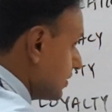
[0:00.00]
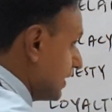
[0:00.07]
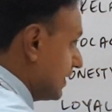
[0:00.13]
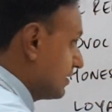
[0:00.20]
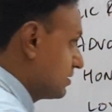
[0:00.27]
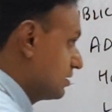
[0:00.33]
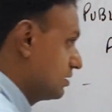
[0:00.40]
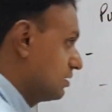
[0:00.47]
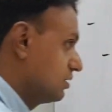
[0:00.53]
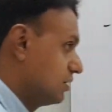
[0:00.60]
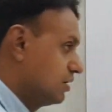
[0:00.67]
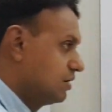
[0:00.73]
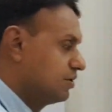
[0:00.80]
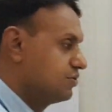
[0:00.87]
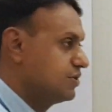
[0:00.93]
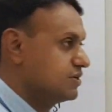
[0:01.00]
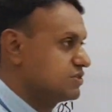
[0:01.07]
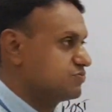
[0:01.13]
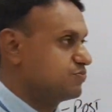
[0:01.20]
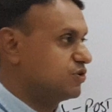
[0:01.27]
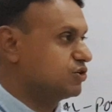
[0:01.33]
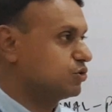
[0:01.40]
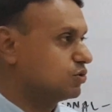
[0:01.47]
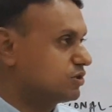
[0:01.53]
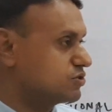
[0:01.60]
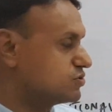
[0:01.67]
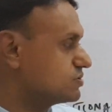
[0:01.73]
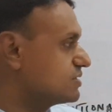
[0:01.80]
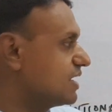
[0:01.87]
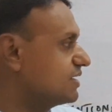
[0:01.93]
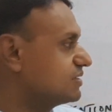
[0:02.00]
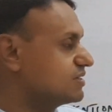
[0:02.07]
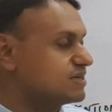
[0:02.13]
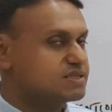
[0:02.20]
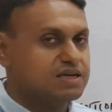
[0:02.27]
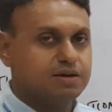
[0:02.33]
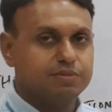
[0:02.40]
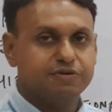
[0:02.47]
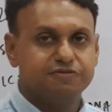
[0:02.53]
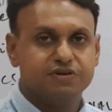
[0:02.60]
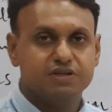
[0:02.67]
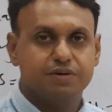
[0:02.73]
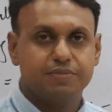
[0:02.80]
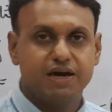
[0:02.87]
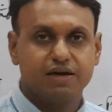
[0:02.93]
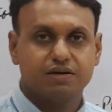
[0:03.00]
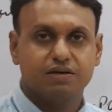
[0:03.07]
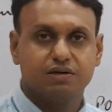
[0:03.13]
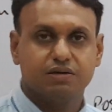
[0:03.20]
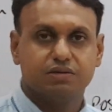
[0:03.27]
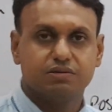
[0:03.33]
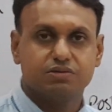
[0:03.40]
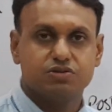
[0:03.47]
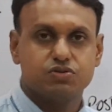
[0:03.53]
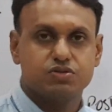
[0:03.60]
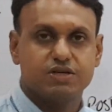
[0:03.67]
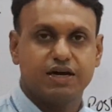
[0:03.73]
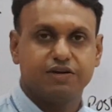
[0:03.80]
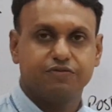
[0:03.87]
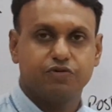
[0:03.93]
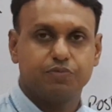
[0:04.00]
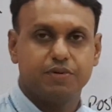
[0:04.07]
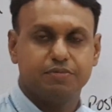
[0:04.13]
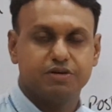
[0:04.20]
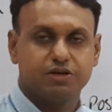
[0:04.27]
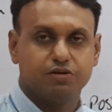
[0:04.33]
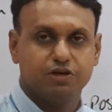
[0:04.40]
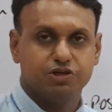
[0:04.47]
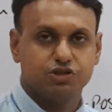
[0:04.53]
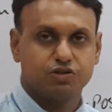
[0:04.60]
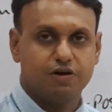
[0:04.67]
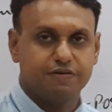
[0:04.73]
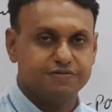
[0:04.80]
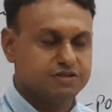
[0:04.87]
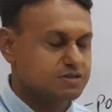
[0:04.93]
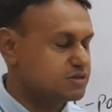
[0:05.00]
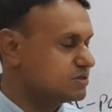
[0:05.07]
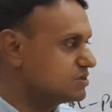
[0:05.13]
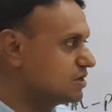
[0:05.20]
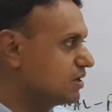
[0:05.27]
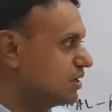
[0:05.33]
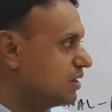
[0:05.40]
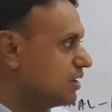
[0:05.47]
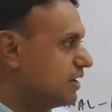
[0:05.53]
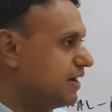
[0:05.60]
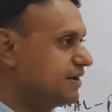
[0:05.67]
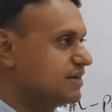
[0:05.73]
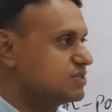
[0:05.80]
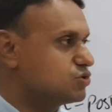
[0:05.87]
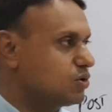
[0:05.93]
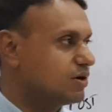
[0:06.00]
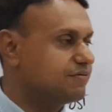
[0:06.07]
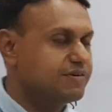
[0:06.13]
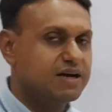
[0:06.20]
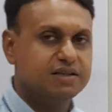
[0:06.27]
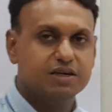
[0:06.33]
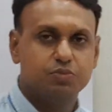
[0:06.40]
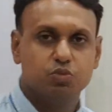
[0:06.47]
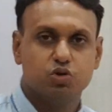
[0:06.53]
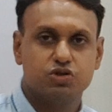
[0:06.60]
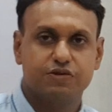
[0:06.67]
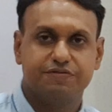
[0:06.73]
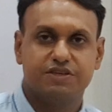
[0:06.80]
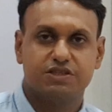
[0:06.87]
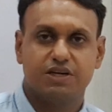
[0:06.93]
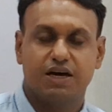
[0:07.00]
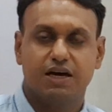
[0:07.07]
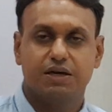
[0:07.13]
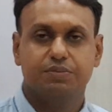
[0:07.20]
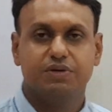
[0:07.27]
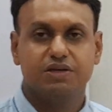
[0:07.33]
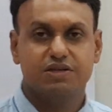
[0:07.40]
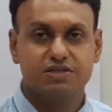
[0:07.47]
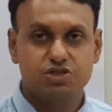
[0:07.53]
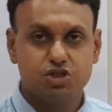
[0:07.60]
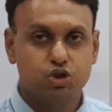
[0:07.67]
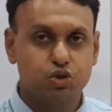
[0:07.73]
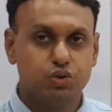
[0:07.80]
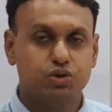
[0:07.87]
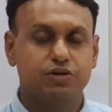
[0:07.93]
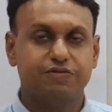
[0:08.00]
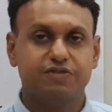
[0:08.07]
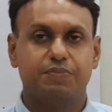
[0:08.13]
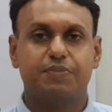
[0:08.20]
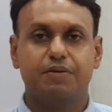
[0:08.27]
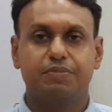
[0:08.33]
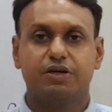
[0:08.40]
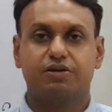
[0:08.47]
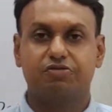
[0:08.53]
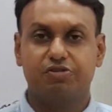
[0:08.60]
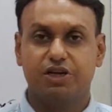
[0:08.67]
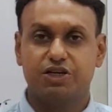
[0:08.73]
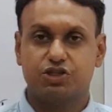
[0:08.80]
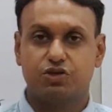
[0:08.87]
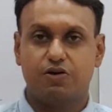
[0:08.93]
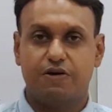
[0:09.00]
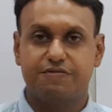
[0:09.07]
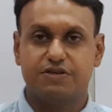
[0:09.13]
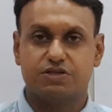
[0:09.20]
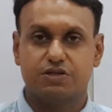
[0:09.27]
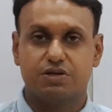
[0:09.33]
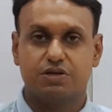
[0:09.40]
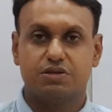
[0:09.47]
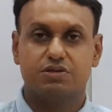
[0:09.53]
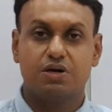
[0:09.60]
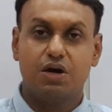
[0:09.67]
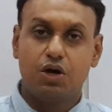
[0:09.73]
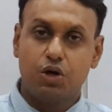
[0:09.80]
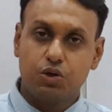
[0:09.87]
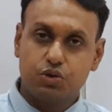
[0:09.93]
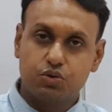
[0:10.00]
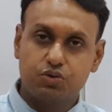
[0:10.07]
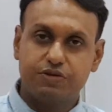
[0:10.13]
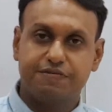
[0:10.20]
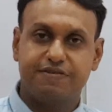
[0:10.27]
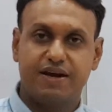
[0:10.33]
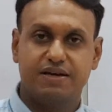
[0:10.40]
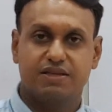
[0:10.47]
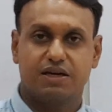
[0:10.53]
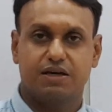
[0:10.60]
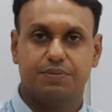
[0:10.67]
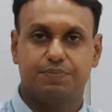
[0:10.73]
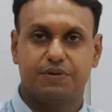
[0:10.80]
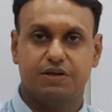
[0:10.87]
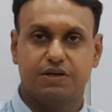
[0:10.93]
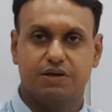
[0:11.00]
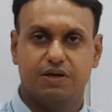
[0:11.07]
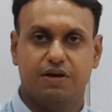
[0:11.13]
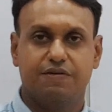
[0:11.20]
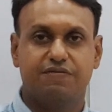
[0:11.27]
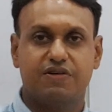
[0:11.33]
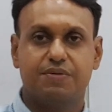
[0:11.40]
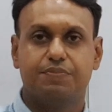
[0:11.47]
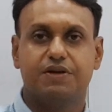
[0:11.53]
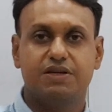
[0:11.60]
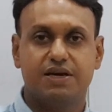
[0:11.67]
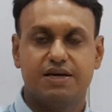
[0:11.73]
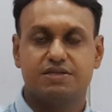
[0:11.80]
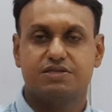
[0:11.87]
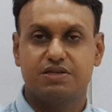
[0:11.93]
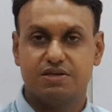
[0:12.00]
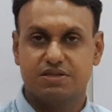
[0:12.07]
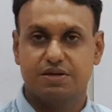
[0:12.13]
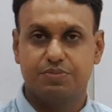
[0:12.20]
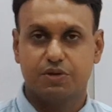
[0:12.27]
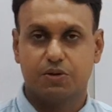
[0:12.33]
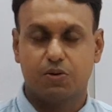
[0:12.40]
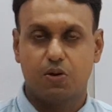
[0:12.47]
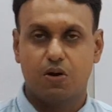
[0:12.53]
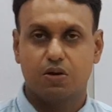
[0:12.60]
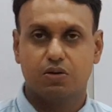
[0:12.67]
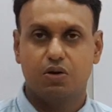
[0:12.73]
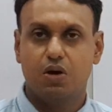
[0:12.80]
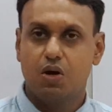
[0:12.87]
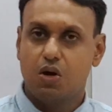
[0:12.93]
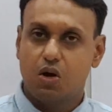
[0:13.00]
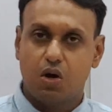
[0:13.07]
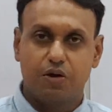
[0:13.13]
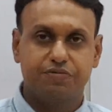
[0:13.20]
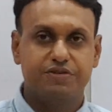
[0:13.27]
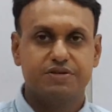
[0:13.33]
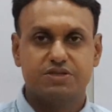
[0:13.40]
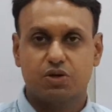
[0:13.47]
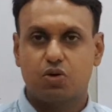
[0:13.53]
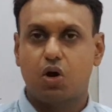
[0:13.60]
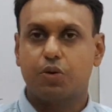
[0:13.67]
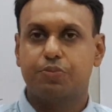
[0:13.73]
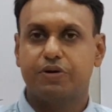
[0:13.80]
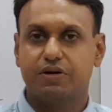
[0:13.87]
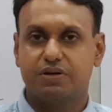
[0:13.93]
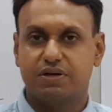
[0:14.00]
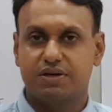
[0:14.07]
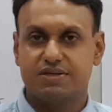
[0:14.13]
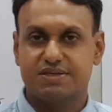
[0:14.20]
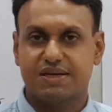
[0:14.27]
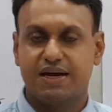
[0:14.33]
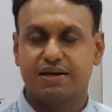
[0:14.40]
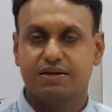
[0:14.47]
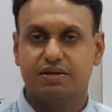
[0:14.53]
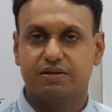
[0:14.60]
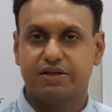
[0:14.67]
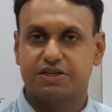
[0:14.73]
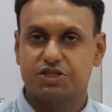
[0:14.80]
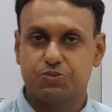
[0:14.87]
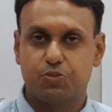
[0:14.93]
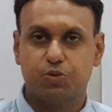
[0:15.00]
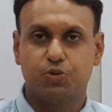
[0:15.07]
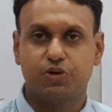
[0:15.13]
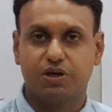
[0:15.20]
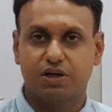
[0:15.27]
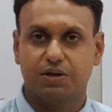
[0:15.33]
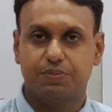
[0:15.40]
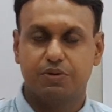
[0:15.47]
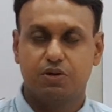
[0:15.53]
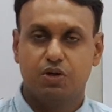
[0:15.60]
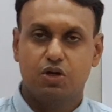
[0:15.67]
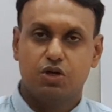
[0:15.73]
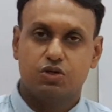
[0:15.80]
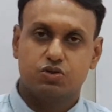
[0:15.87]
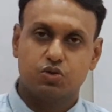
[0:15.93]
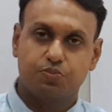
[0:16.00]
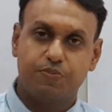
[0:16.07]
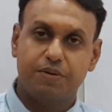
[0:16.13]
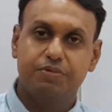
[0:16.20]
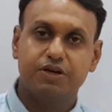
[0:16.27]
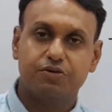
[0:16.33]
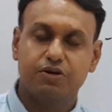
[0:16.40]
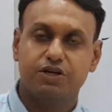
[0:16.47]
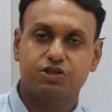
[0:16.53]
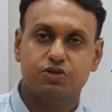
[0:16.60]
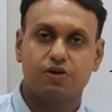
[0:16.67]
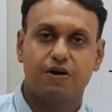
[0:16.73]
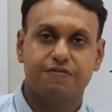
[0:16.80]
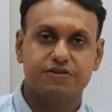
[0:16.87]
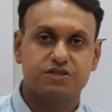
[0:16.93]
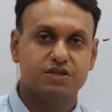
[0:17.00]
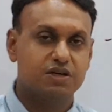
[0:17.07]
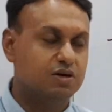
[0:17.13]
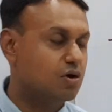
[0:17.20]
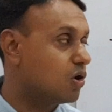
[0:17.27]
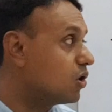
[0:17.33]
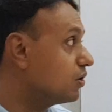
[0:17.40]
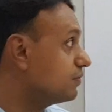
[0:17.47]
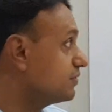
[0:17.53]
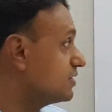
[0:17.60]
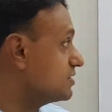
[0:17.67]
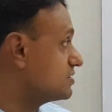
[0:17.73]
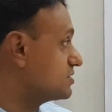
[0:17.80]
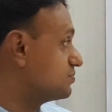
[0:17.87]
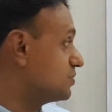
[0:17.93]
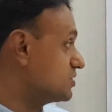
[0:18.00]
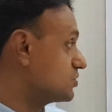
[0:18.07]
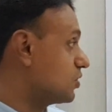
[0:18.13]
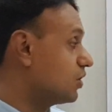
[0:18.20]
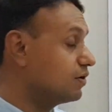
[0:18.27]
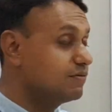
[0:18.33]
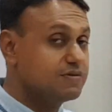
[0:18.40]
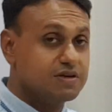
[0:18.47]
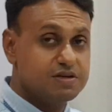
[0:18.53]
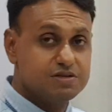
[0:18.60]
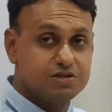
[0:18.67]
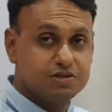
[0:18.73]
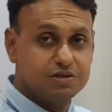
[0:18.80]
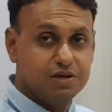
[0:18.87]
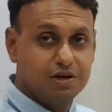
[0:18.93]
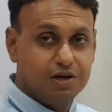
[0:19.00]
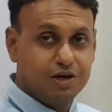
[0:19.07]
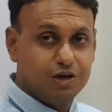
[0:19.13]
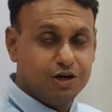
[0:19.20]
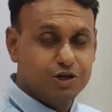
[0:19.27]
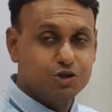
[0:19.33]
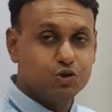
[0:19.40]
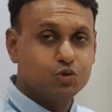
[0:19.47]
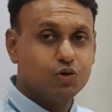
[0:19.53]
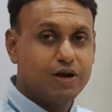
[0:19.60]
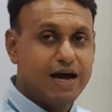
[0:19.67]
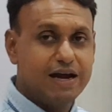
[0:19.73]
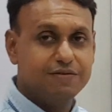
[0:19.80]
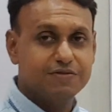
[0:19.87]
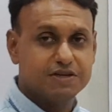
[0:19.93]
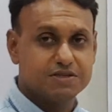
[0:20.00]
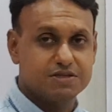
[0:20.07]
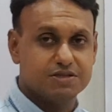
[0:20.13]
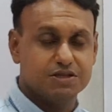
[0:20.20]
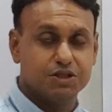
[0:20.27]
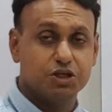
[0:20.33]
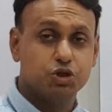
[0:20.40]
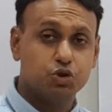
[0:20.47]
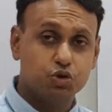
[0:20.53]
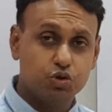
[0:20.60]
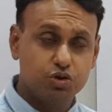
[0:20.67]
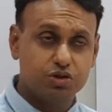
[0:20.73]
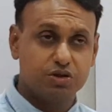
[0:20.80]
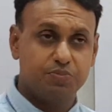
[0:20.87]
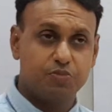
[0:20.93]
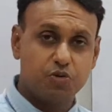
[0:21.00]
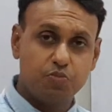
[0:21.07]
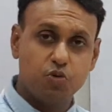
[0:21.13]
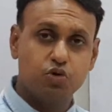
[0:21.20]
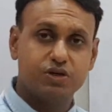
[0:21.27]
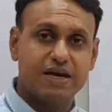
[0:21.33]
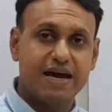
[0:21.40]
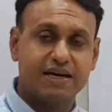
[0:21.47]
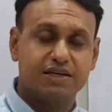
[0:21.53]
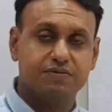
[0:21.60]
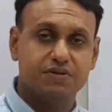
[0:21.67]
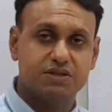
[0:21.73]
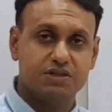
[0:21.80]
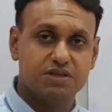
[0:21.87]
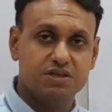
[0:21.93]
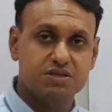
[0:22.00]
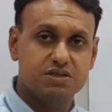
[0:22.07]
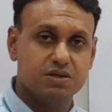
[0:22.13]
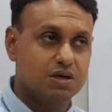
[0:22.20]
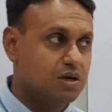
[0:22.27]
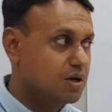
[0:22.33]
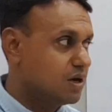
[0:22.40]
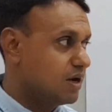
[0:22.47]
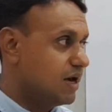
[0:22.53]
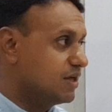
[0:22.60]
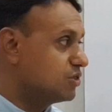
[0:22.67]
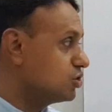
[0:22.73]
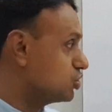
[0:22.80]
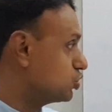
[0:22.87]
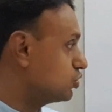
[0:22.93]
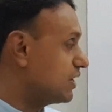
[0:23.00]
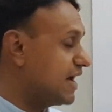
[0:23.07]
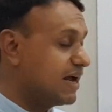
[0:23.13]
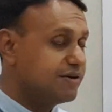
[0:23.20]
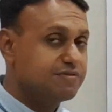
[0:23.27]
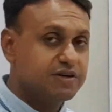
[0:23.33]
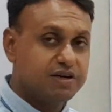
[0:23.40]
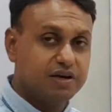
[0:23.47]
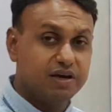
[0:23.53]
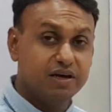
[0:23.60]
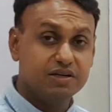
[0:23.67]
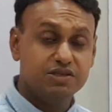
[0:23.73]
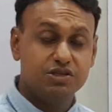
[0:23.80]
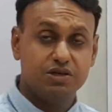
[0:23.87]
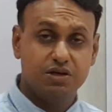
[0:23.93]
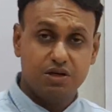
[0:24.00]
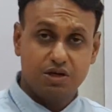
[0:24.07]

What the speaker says: that this particular society has come up with, American Society for Public Relations Officers. And as you are aware, that most of the time, it is the duty of the public relations officers to defend the company if company has done something wrong or there's a corporate scandal that is brewing up. So public relations officer must always ensure advocacy. They should promote activities, and they should advocate